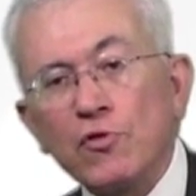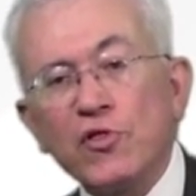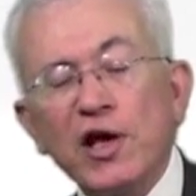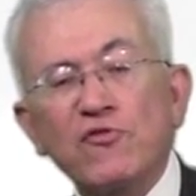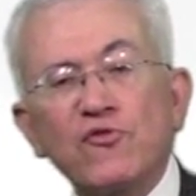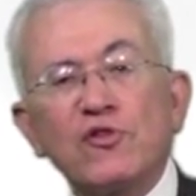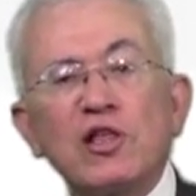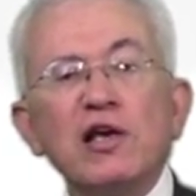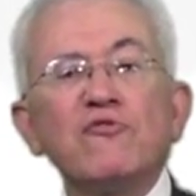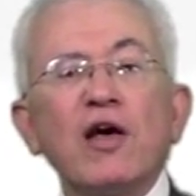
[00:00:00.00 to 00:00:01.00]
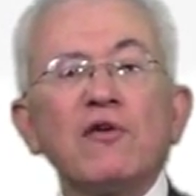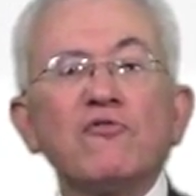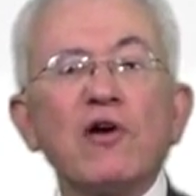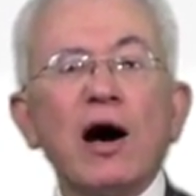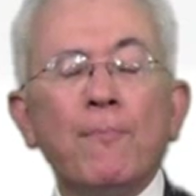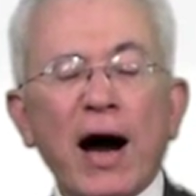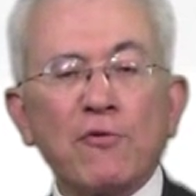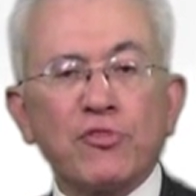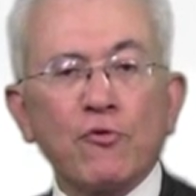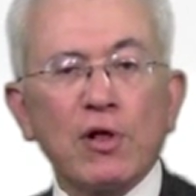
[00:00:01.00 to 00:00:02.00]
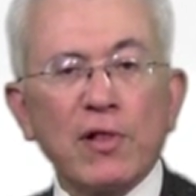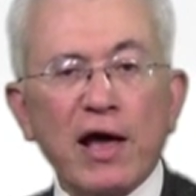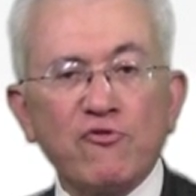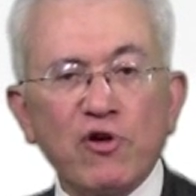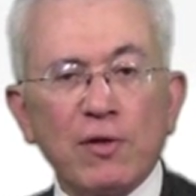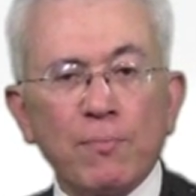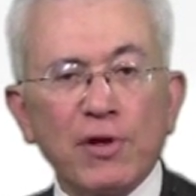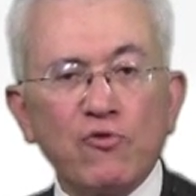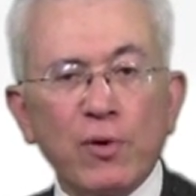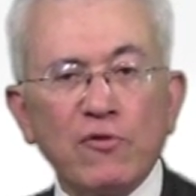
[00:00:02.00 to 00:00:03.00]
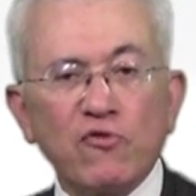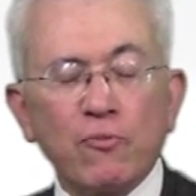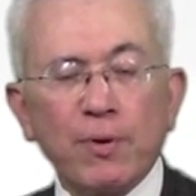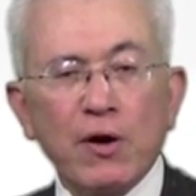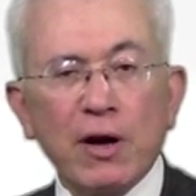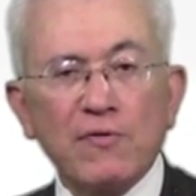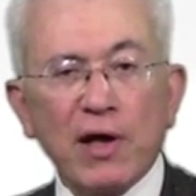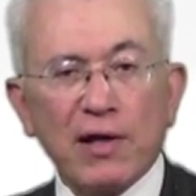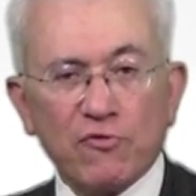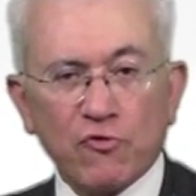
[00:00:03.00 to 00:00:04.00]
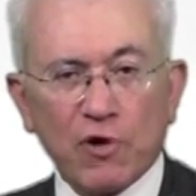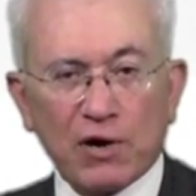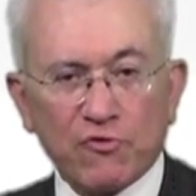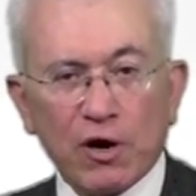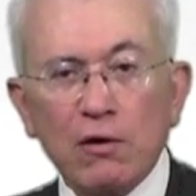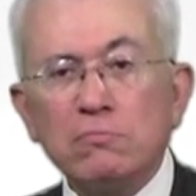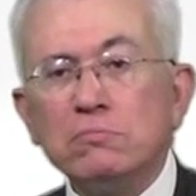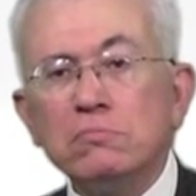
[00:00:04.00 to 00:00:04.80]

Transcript: this thesis about the relation between spirit and structure